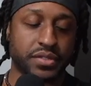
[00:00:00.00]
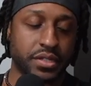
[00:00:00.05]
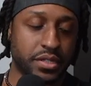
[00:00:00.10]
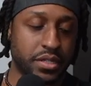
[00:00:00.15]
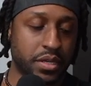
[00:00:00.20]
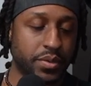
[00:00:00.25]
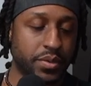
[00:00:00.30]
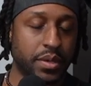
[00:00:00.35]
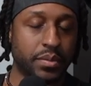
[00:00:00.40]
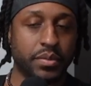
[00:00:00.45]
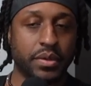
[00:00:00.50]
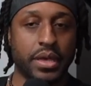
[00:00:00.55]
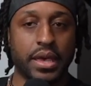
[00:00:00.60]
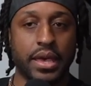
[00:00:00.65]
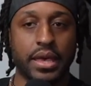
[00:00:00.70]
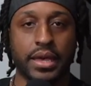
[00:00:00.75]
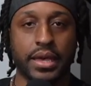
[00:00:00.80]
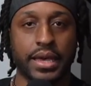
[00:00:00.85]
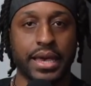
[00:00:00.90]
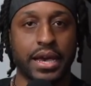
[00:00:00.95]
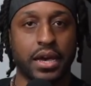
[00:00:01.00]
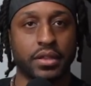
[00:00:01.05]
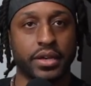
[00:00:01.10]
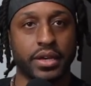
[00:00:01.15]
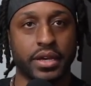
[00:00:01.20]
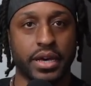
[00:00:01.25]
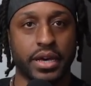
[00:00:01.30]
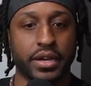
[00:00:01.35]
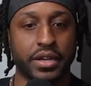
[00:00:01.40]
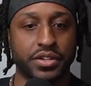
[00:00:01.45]
WNBA, like, how they
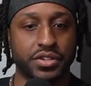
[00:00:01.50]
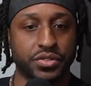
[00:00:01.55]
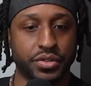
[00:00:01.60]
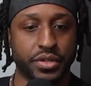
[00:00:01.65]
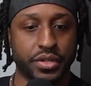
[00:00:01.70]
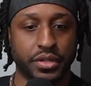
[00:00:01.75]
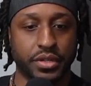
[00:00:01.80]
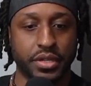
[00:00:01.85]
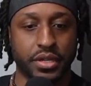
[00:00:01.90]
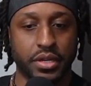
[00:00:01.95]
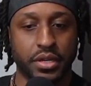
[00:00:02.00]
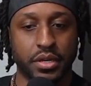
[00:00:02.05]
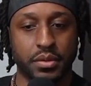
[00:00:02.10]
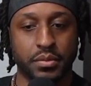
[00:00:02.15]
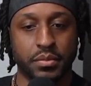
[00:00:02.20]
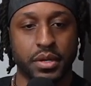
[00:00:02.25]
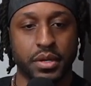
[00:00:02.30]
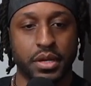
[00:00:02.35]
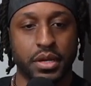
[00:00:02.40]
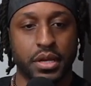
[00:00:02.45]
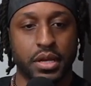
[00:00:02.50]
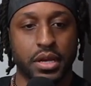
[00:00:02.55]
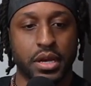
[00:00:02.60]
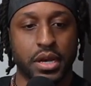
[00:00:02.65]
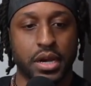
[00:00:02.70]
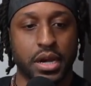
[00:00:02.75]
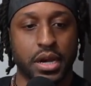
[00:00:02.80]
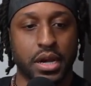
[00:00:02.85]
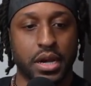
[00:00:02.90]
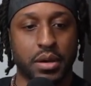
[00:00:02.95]
kind of treat them.
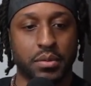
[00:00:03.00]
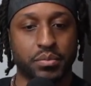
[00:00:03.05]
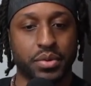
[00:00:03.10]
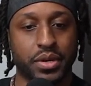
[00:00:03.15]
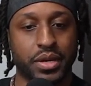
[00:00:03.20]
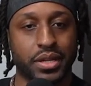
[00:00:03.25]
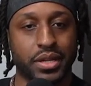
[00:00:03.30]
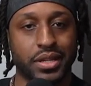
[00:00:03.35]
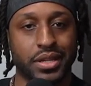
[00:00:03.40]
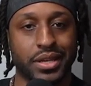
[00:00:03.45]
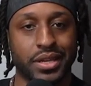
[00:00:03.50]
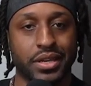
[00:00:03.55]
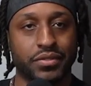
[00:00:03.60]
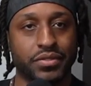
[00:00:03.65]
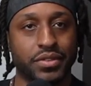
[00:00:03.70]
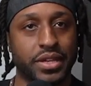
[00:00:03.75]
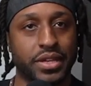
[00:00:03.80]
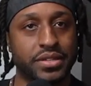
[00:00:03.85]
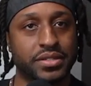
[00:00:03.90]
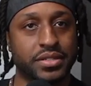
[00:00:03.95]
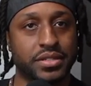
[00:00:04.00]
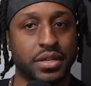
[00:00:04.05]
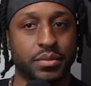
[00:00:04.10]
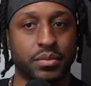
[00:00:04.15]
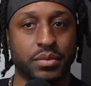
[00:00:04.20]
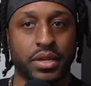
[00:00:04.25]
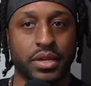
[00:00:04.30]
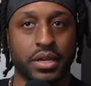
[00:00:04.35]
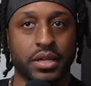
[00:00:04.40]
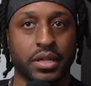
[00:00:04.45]
But, like, even the
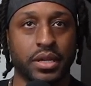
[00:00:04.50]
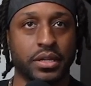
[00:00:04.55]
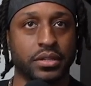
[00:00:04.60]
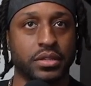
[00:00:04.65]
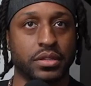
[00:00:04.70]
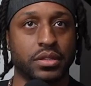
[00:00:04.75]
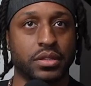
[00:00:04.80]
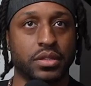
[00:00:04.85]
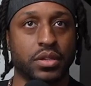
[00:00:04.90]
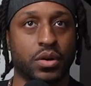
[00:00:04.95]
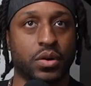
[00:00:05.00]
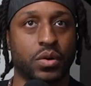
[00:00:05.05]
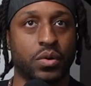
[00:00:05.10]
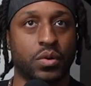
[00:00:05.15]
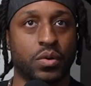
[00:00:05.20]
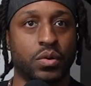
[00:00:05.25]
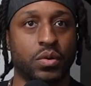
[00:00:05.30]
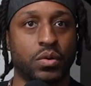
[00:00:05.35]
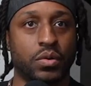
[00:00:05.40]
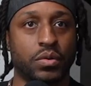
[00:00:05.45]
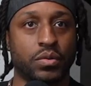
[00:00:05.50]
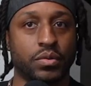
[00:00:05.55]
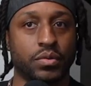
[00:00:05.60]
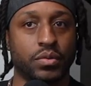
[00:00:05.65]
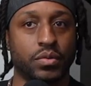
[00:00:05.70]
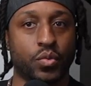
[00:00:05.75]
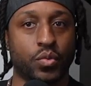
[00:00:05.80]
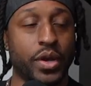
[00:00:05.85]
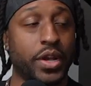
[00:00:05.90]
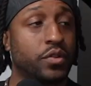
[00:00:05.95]
NCAA, like, the whole
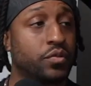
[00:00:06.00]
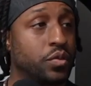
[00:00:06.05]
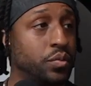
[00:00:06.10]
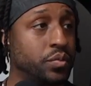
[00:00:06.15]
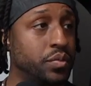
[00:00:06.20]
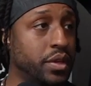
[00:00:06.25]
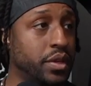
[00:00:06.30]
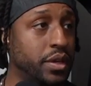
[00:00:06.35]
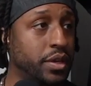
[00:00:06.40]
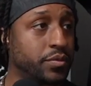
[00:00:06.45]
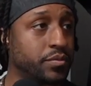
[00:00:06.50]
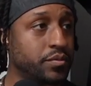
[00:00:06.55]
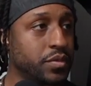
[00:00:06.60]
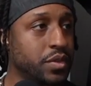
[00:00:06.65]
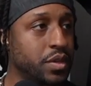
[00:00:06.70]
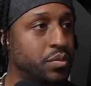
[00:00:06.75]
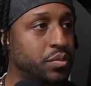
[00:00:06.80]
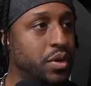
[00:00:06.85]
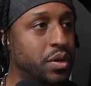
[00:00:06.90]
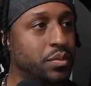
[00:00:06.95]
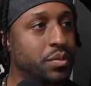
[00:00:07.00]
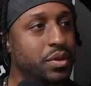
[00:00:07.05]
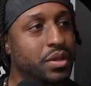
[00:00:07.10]
weight room thing. Gosh, that's